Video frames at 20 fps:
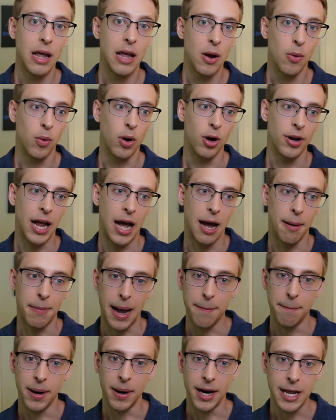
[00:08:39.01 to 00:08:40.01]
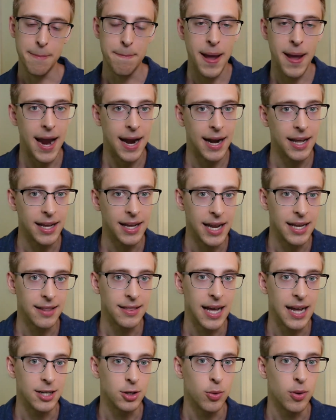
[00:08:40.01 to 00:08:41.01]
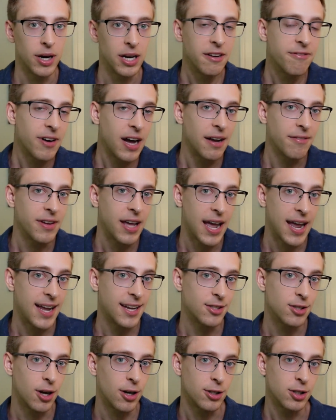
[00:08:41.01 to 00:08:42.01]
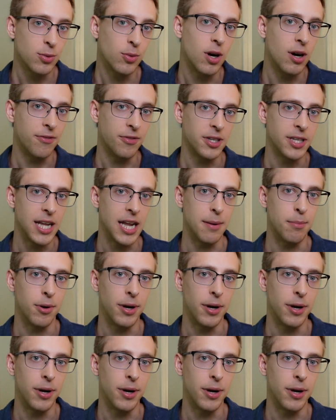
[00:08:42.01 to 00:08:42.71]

Well, now my buddy panicking that 25K is also off the table.